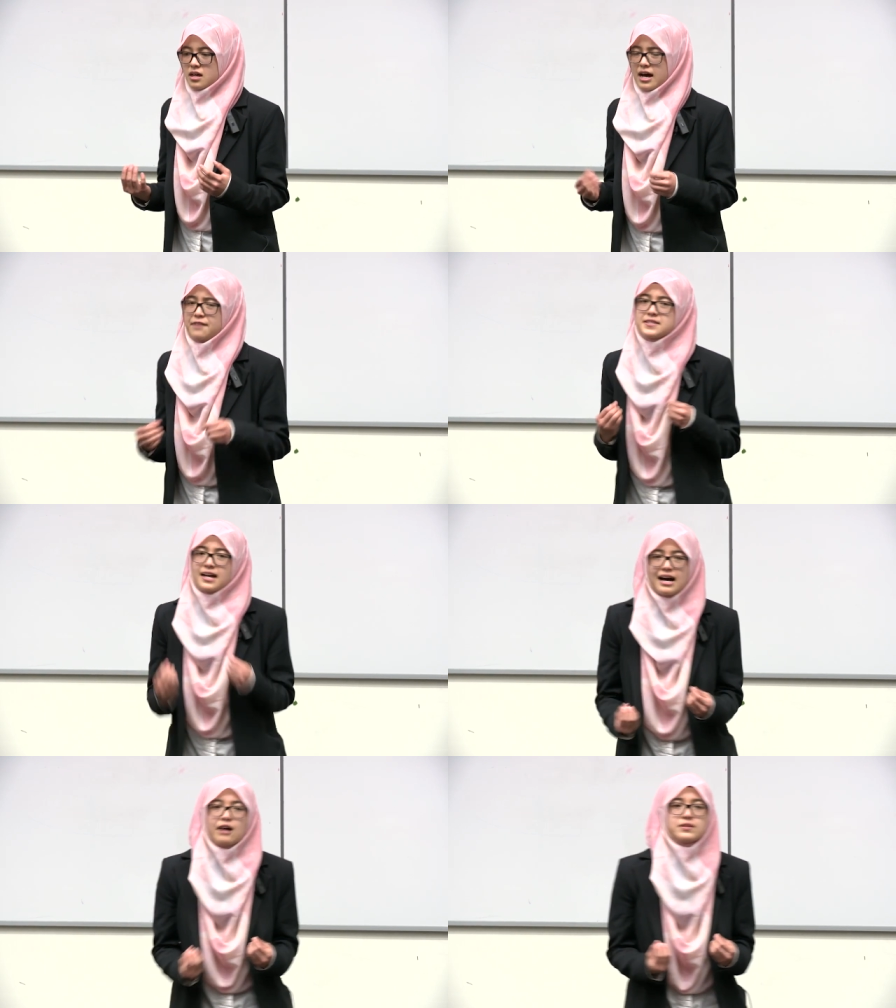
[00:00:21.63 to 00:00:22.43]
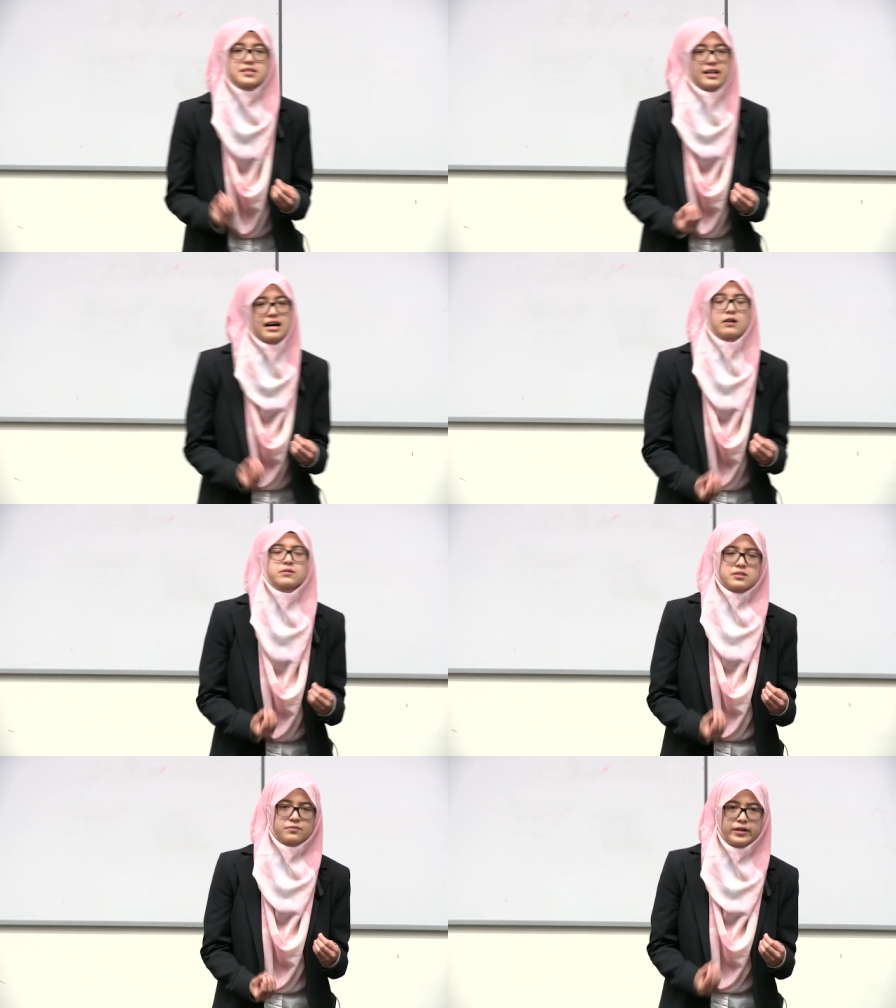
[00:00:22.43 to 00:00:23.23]
After hours and
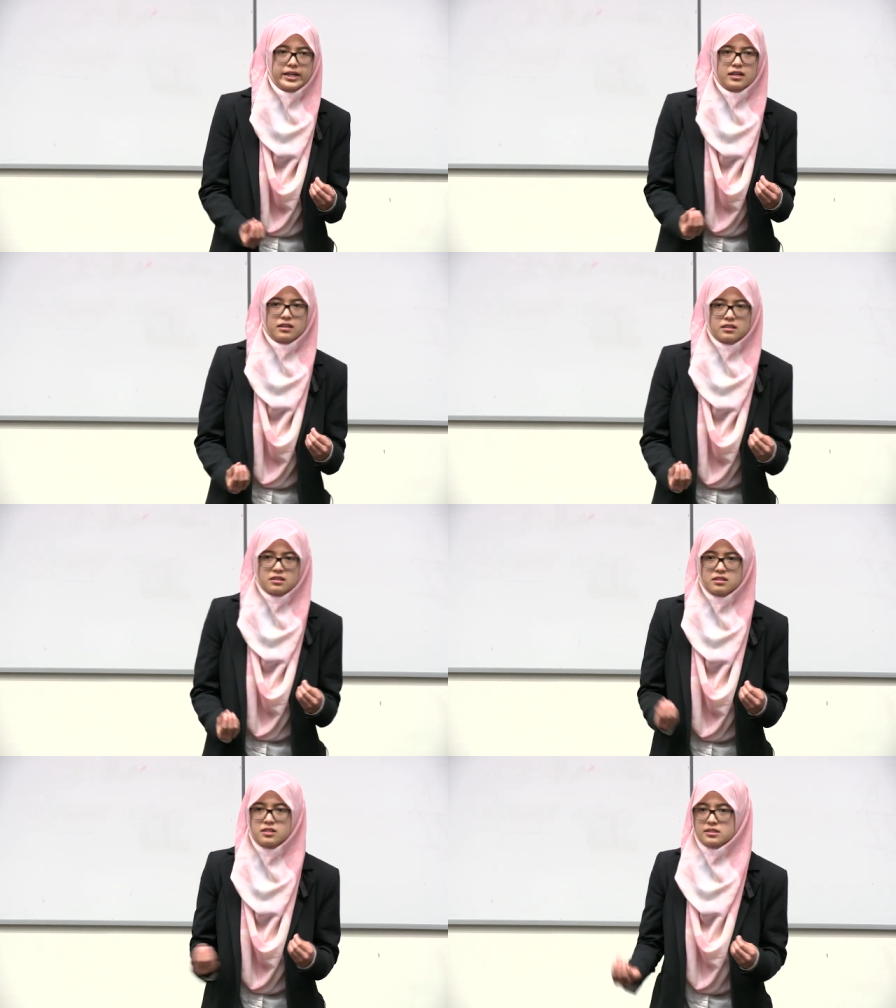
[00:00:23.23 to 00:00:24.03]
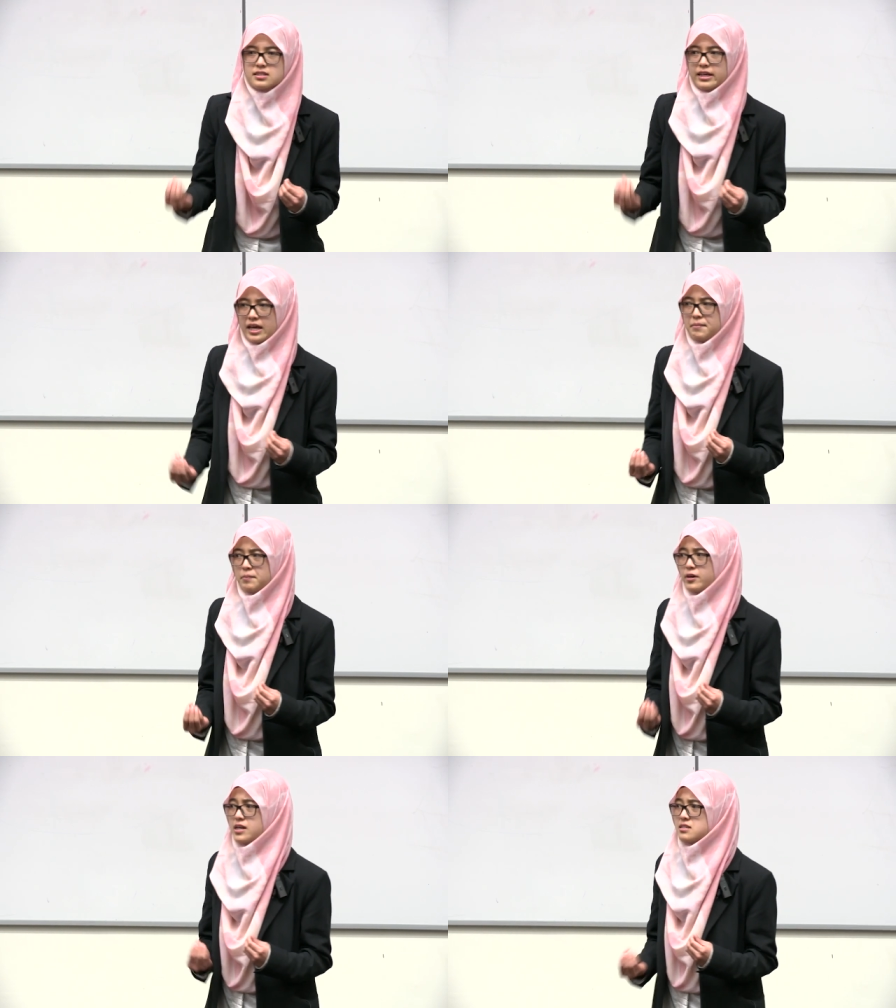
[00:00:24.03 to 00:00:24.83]
hours of waiting, the doctor came
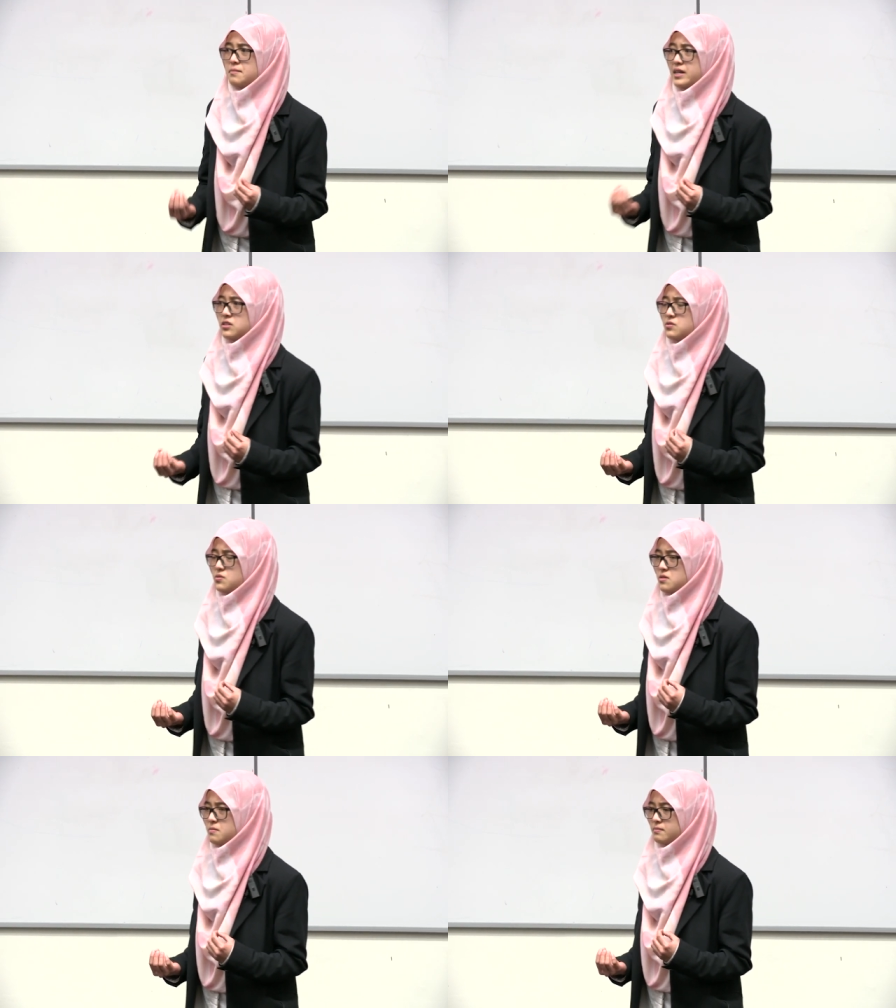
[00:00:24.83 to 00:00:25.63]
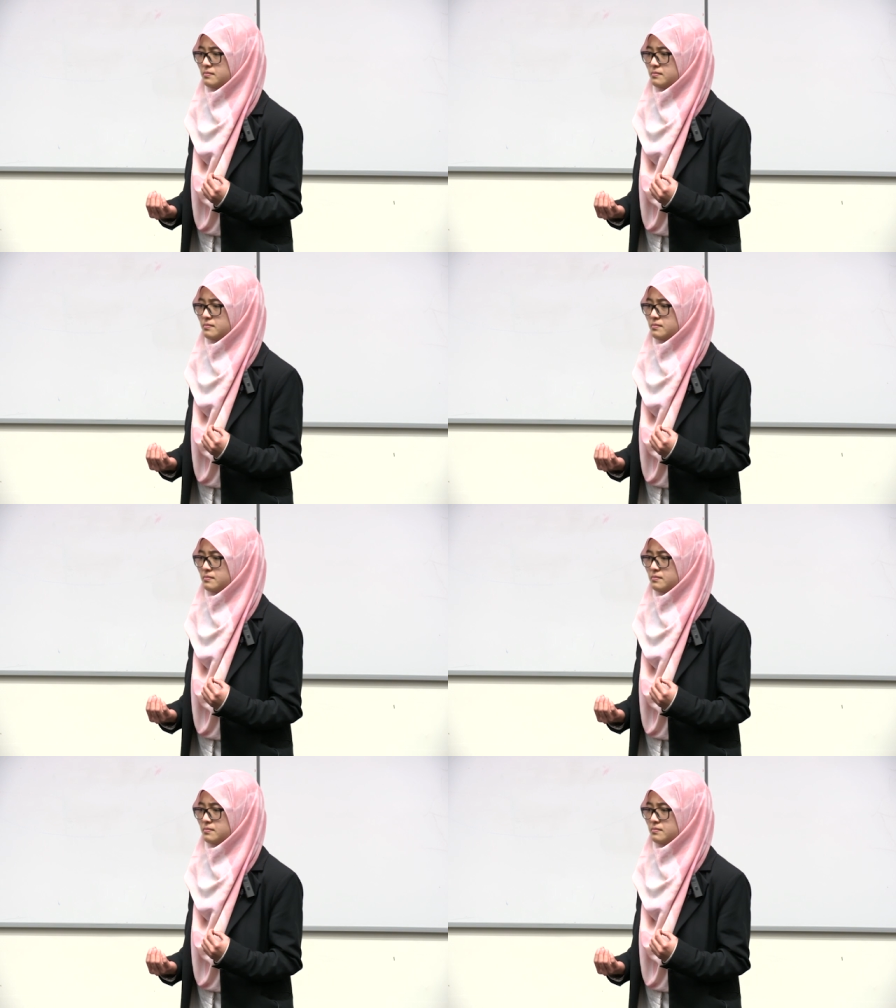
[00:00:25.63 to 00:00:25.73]
and brought us the bad news.